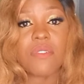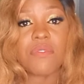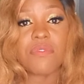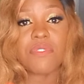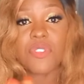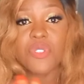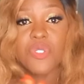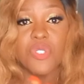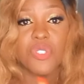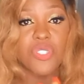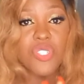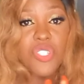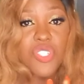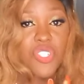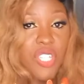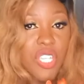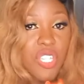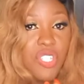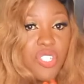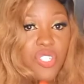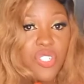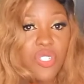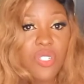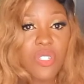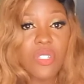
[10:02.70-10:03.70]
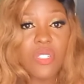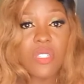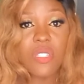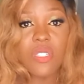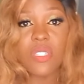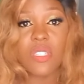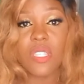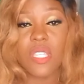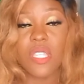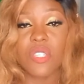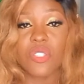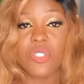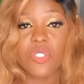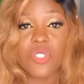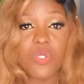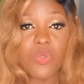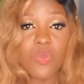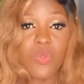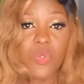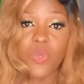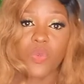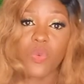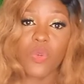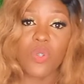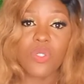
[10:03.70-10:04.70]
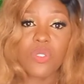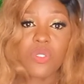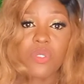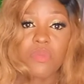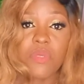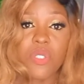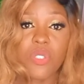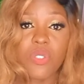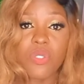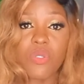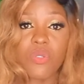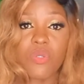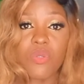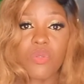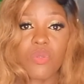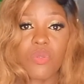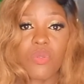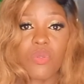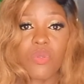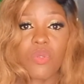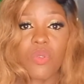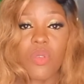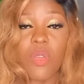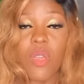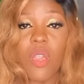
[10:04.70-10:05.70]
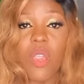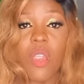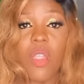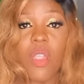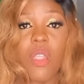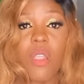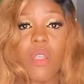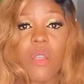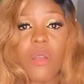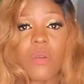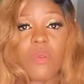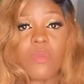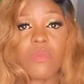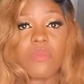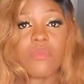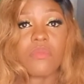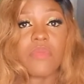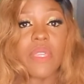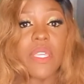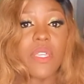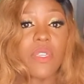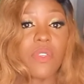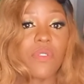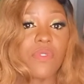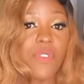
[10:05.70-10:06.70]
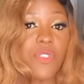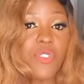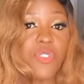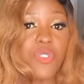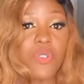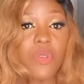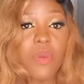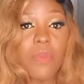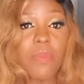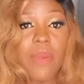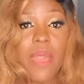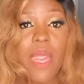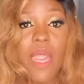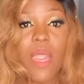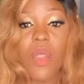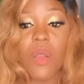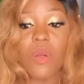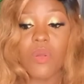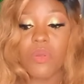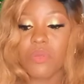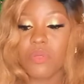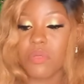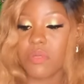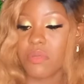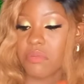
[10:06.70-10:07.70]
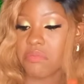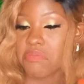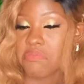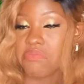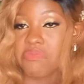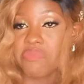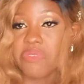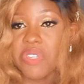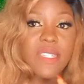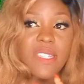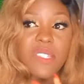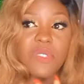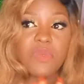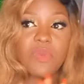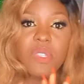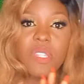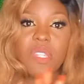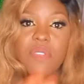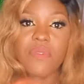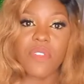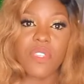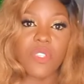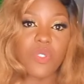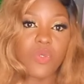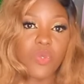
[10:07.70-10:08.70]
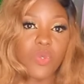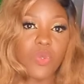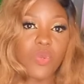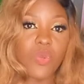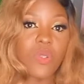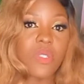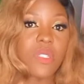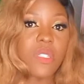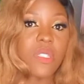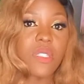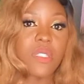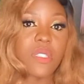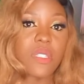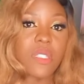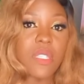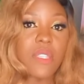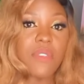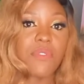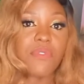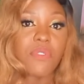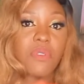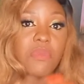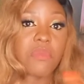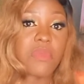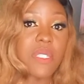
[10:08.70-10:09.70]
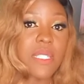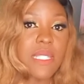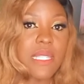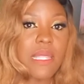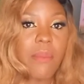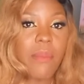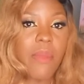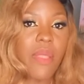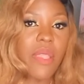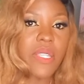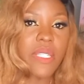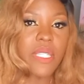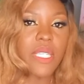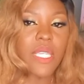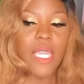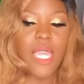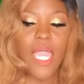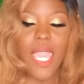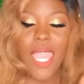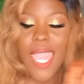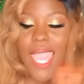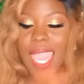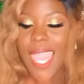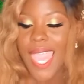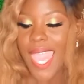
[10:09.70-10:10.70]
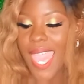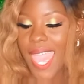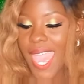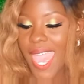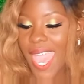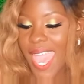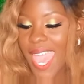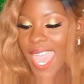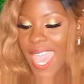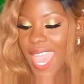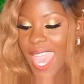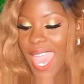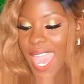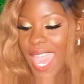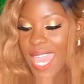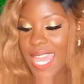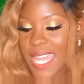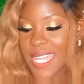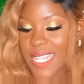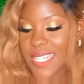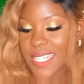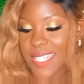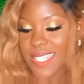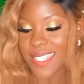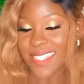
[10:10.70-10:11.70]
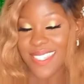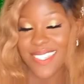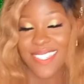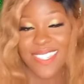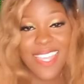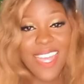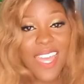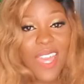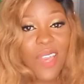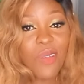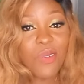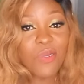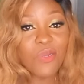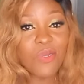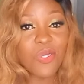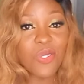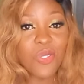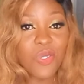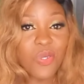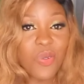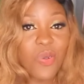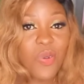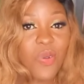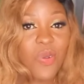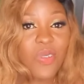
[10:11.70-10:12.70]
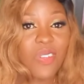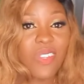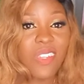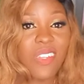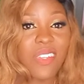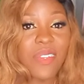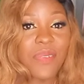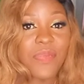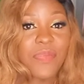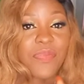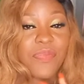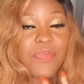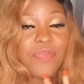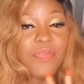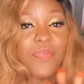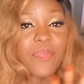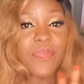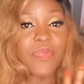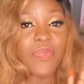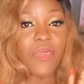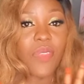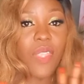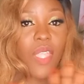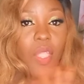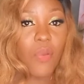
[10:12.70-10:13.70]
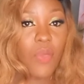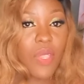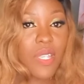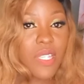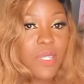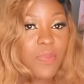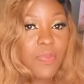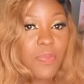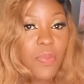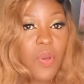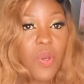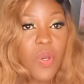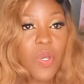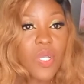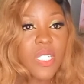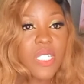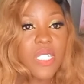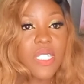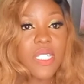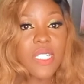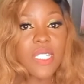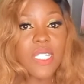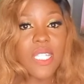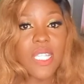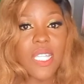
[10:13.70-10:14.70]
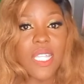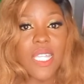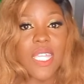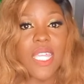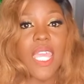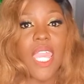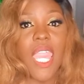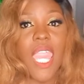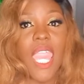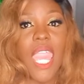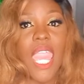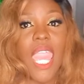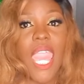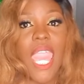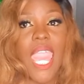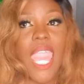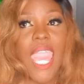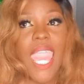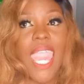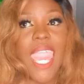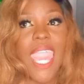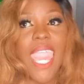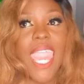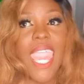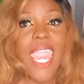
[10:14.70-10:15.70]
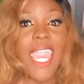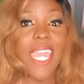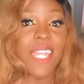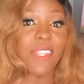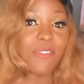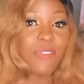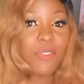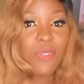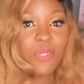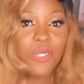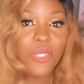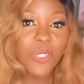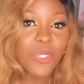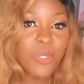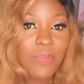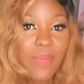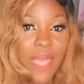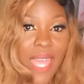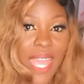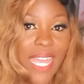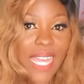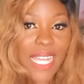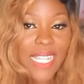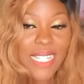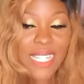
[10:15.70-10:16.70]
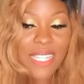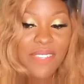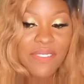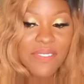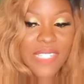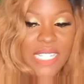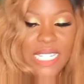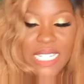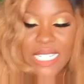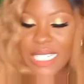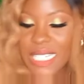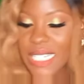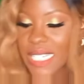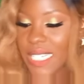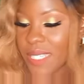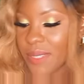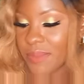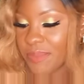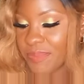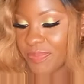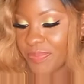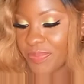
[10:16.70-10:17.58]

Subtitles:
video suggestions, things you would want me to make a video about, there's whatever you would want to see from Miss Larmani, and I'll sure respond and follow you back, definitely.